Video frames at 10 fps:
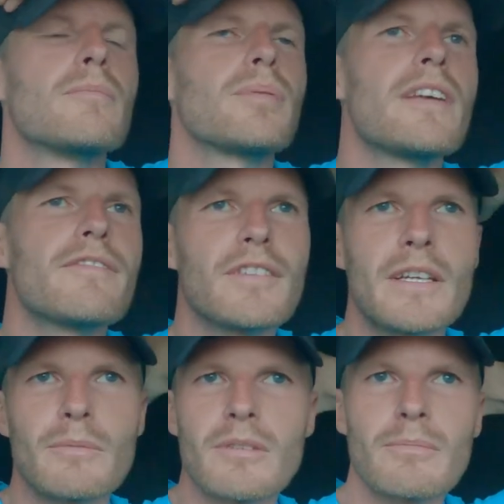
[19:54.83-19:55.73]
Play
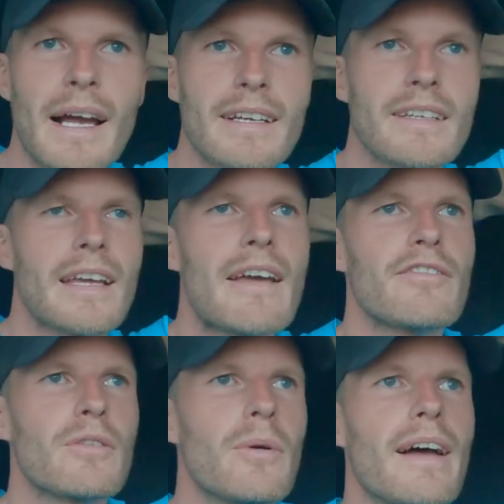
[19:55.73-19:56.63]
Fleetwood Mac
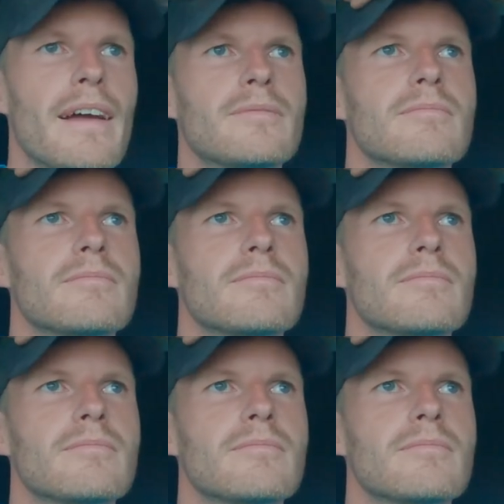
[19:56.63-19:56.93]
everywhere.